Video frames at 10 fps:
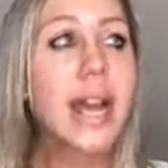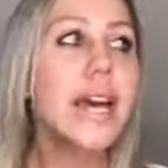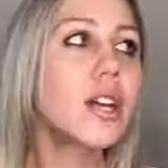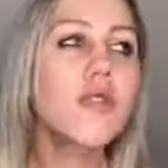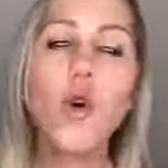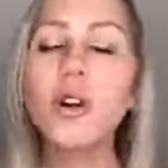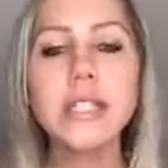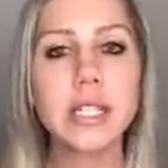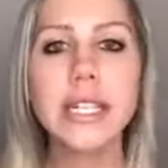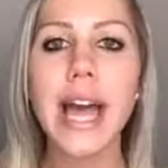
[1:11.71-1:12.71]
Now, of course,
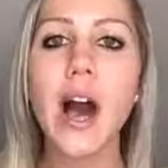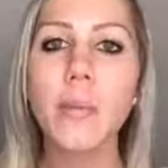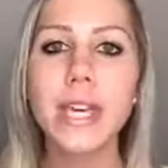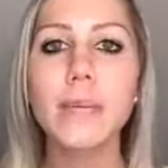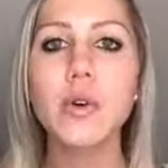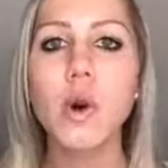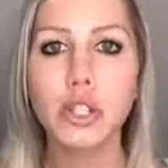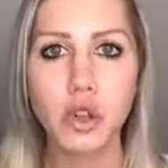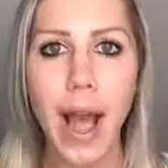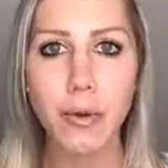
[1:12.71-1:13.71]
it's going to help keep you on
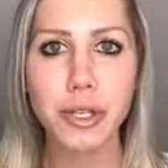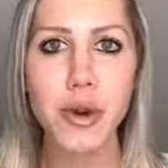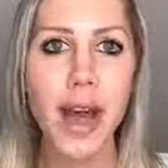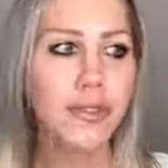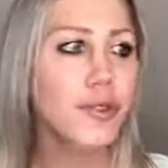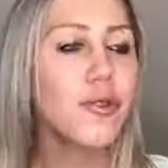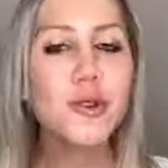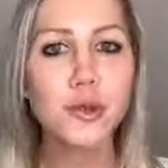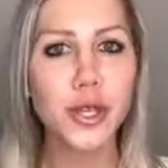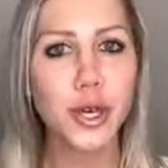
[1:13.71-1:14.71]
track when you have the
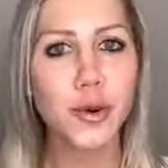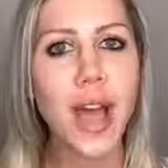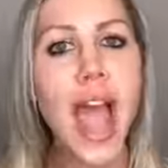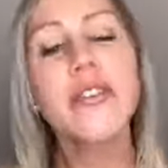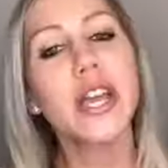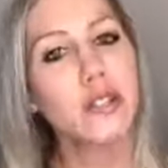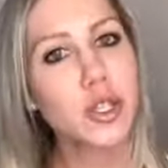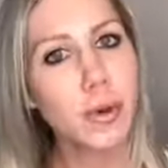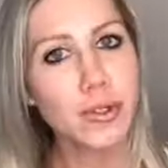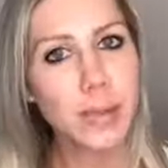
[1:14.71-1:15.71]
foods with you that you're
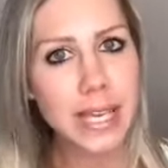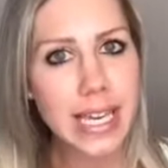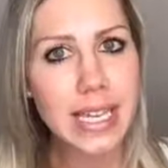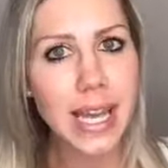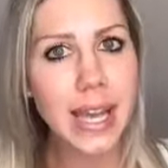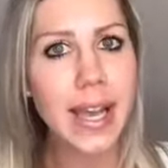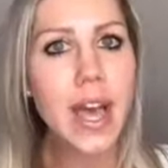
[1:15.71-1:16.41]
supposed to be eating.